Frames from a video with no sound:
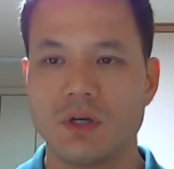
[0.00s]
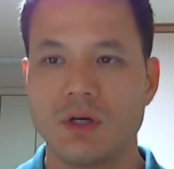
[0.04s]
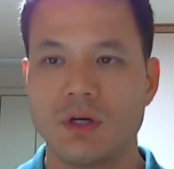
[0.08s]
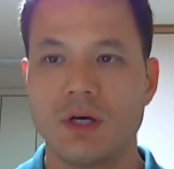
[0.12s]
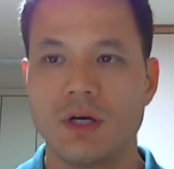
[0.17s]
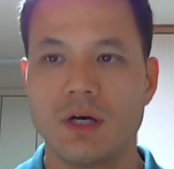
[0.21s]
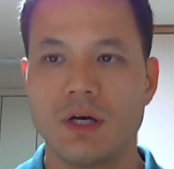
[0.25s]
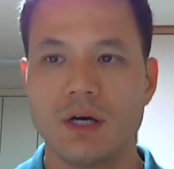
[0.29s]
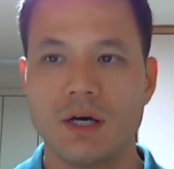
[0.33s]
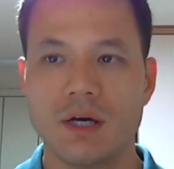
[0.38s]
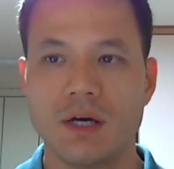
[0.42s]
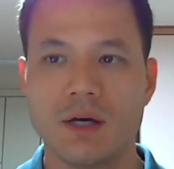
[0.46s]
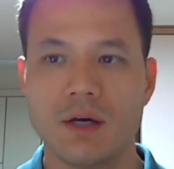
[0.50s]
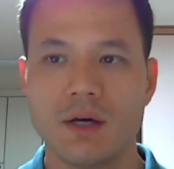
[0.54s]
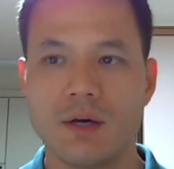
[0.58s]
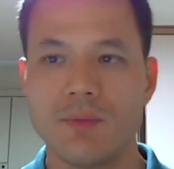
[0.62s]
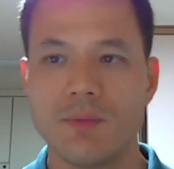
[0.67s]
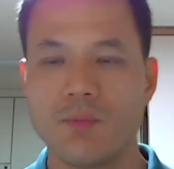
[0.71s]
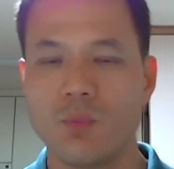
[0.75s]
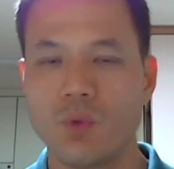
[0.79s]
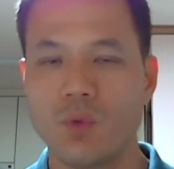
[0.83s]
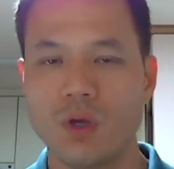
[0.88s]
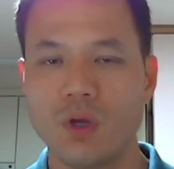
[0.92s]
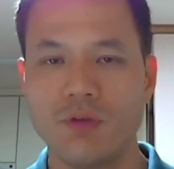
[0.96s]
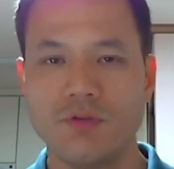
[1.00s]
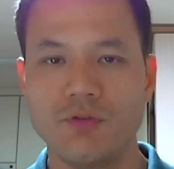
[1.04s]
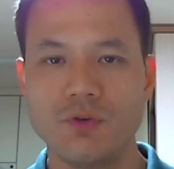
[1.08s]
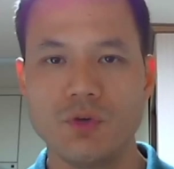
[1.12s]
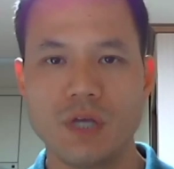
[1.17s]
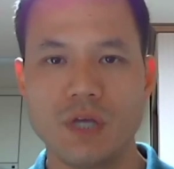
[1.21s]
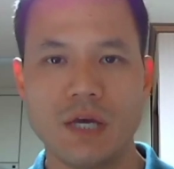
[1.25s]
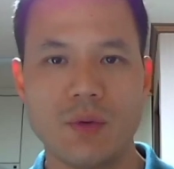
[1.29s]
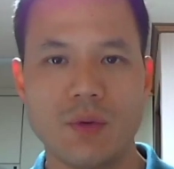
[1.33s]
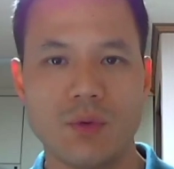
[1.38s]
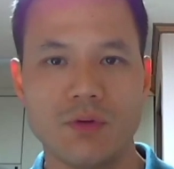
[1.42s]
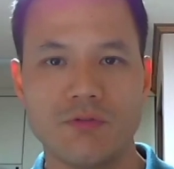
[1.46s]
If you
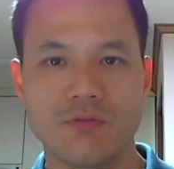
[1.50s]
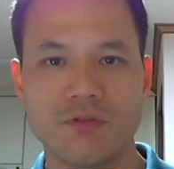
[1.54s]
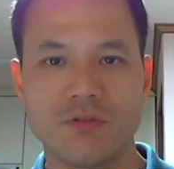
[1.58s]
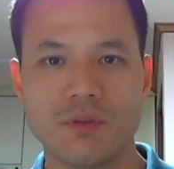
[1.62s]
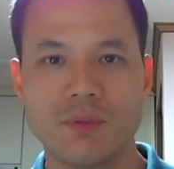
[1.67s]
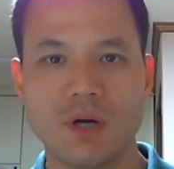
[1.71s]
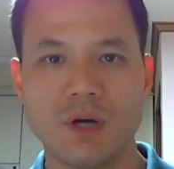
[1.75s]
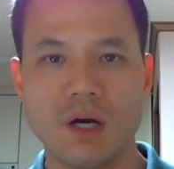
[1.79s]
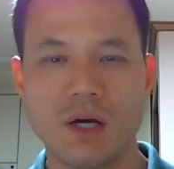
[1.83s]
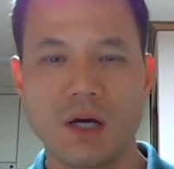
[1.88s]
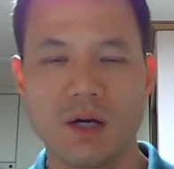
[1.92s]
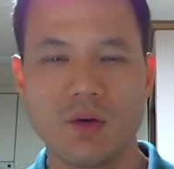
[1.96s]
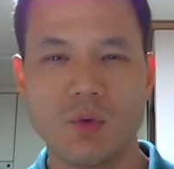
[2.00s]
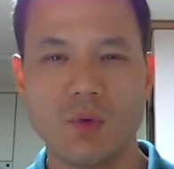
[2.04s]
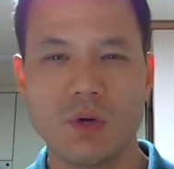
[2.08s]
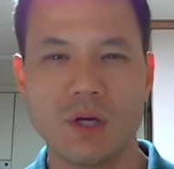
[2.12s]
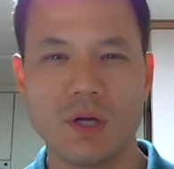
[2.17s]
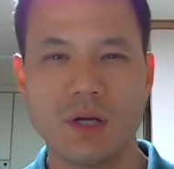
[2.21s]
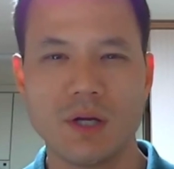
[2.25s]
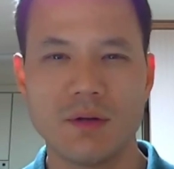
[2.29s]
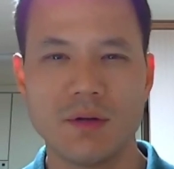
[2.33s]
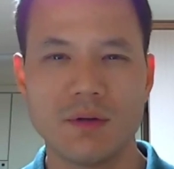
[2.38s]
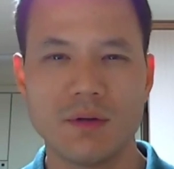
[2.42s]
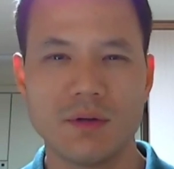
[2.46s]
get one from a Hagwon,